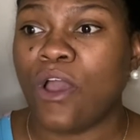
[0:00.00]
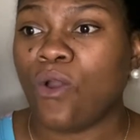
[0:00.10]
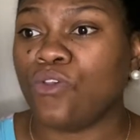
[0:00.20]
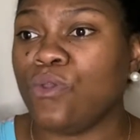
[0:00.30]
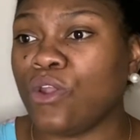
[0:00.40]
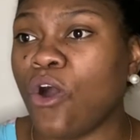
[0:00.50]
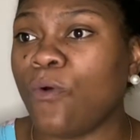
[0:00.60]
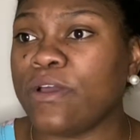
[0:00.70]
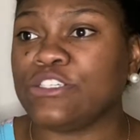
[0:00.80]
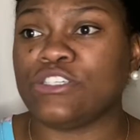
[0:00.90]
you can
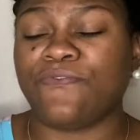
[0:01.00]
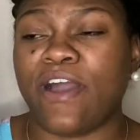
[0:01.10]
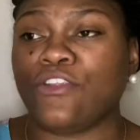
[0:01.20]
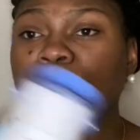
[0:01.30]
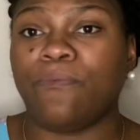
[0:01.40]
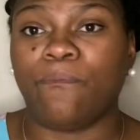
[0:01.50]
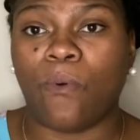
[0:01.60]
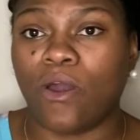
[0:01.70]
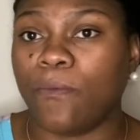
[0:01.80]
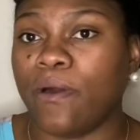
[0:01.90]
always just find your
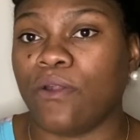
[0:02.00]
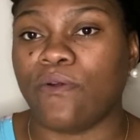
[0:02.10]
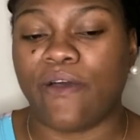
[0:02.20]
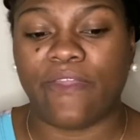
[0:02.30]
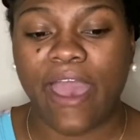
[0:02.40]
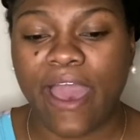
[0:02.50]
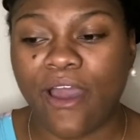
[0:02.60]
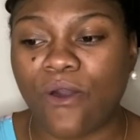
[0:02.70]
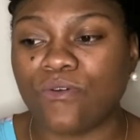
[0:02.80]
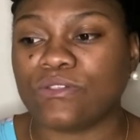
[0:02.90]
water bottle around the
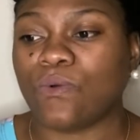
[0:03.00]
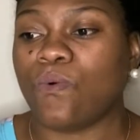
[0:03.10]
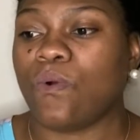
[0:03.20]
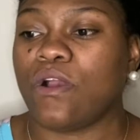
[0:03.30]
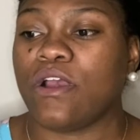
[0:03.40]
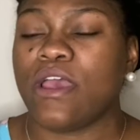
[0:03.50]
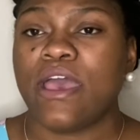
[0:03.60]
house, or